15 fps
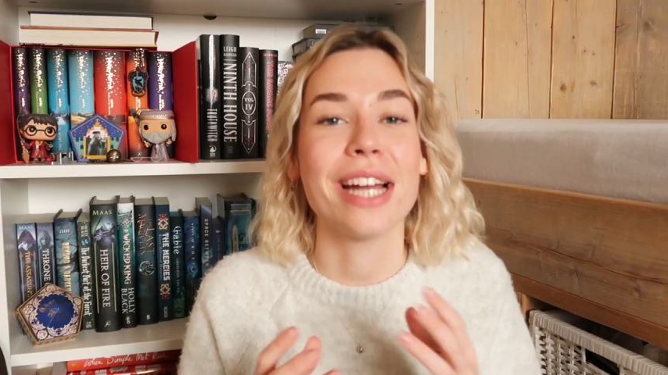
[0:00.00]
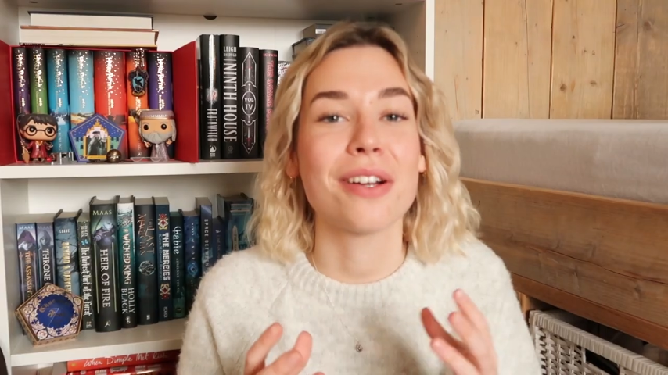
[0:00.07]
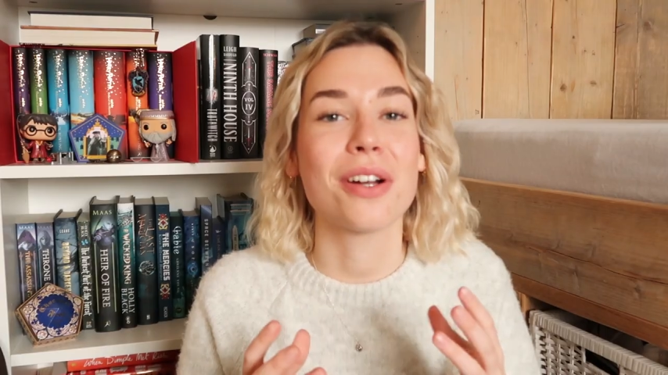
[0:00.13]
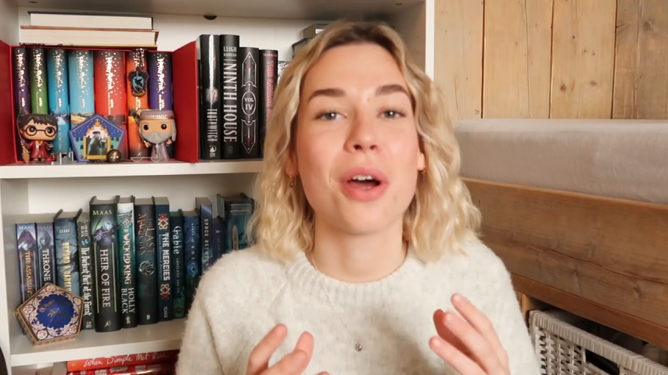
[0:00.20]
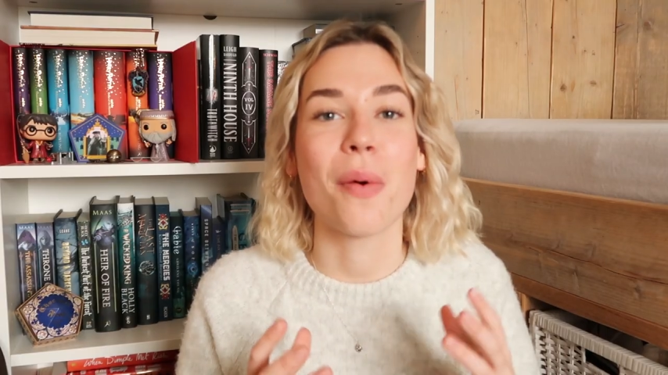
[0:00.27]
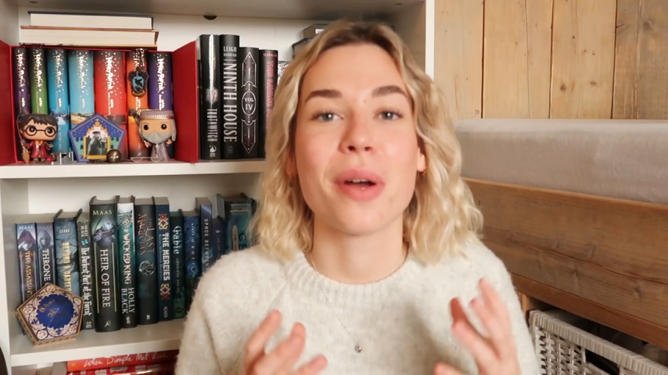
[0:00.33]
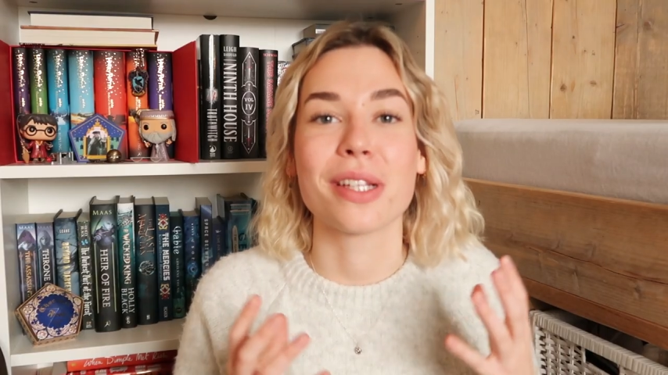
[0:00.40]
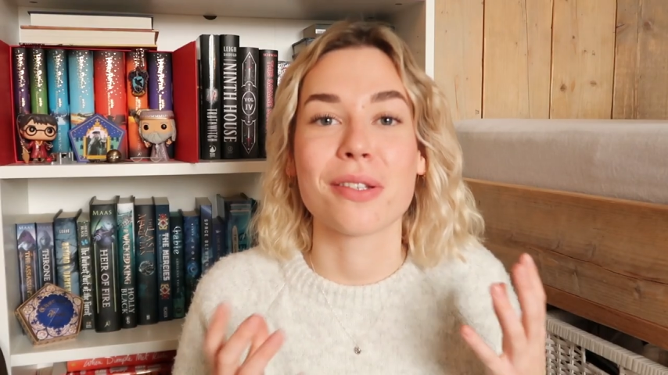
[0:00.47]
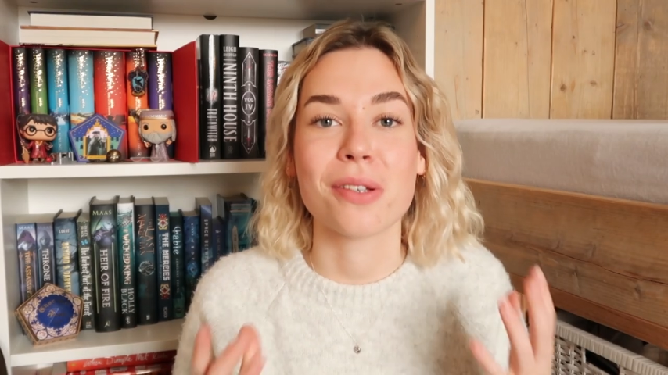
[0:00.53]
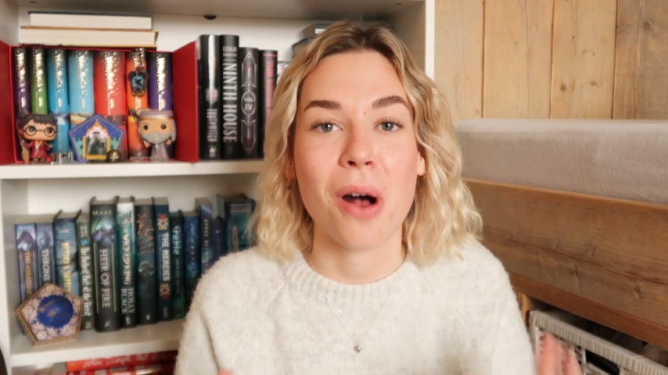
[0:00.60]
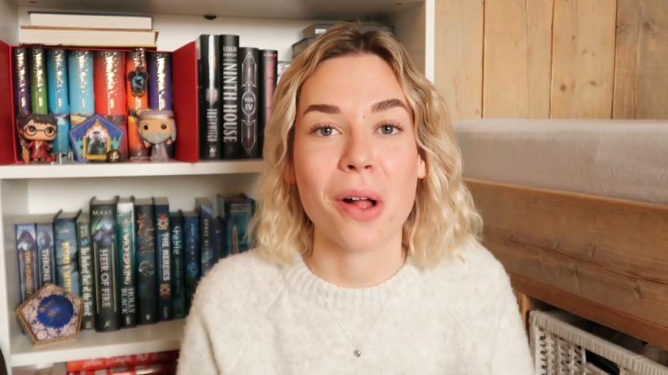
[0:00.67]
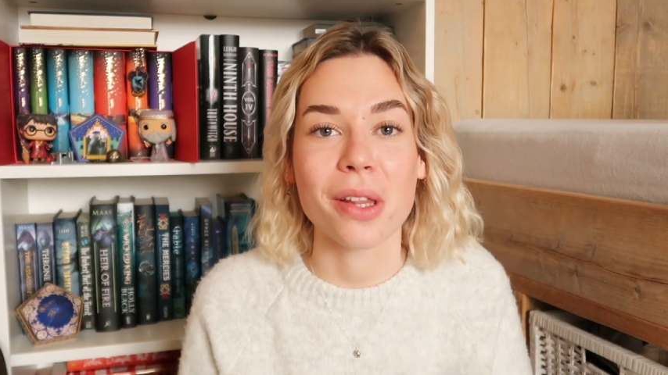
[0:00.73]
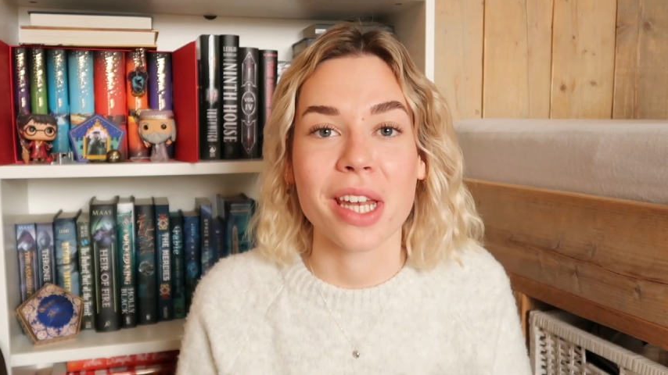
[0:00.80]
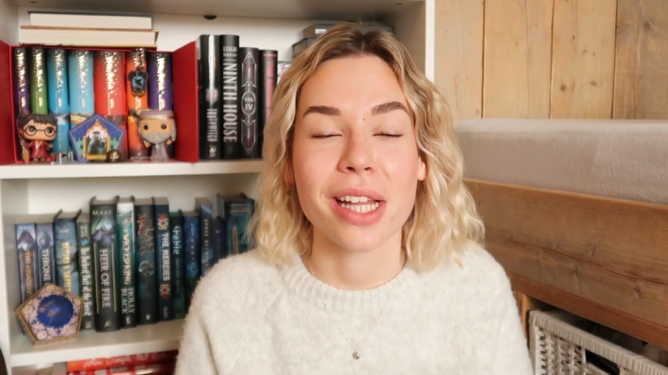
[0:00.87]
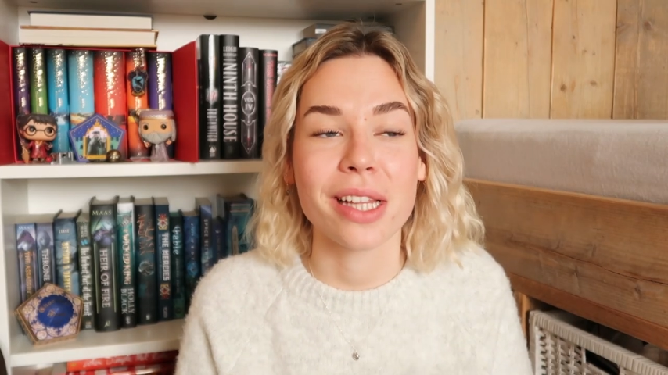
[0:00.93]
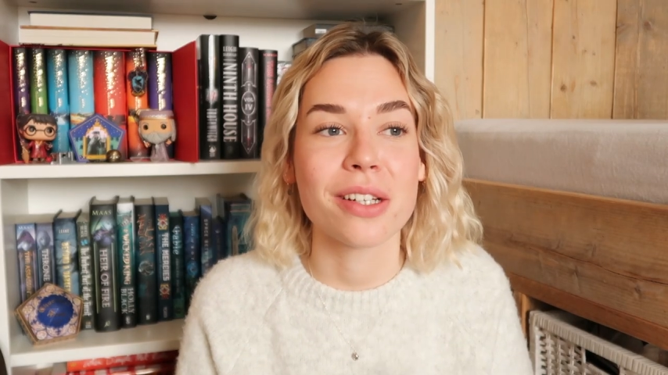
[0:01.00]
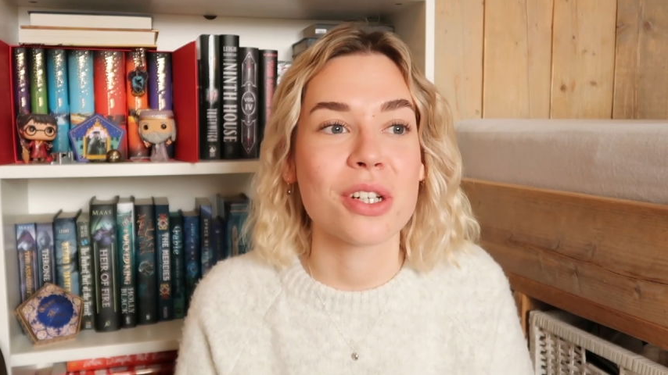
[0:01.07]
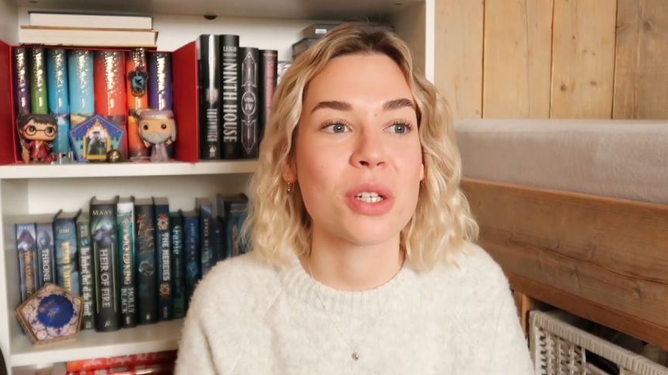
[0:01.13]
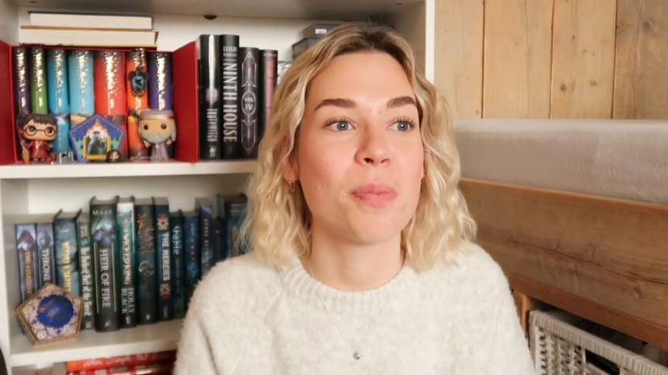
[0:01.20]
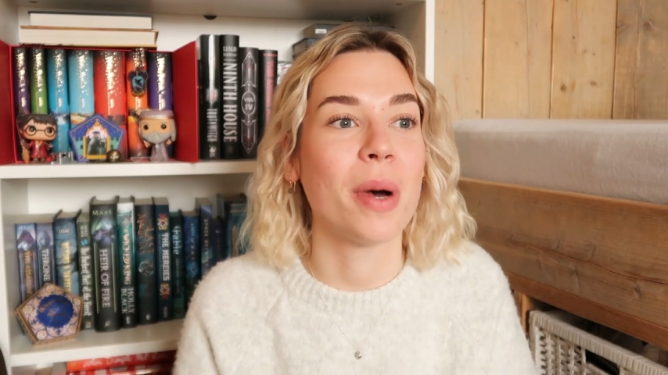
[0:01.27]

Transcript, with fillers: I don't know what it's called in English,